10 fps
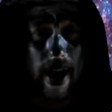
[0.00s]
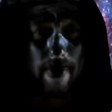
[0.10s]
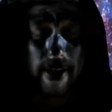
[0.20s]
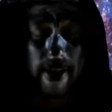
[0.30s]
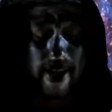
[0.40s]
I
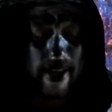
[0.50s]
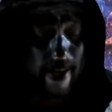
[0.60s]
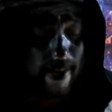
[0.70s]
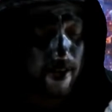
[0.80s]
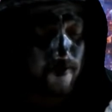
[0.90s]
mean, he
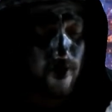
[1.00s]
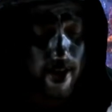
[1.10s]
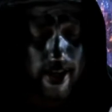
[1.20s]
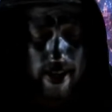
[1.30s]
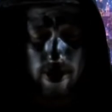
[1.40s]
is
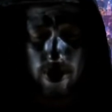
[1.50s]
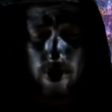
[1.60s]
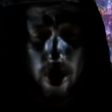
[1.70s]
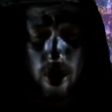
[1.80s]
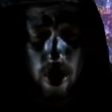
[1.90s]
funny through
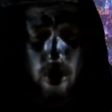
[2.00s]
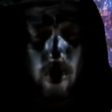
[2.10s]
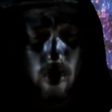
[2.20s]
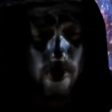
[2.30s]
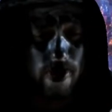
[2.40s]
the
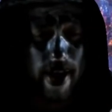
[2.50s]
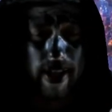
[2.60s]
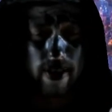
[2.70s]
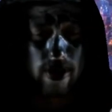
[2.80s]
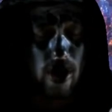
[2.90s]
whole
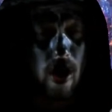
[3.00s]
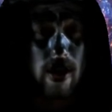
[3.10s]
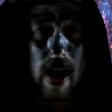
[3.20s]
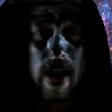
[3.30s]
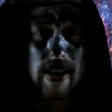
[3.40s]
thing. There's all
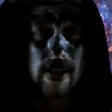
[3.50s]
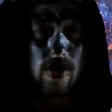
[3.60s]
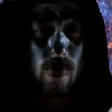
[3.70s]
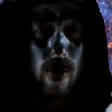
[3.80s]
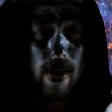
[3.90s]
kinds of
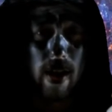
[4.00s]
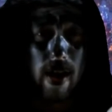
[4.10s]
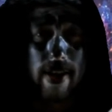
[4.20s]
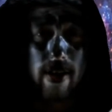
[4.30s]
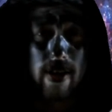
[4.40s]
little
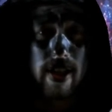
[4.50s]
one-liners.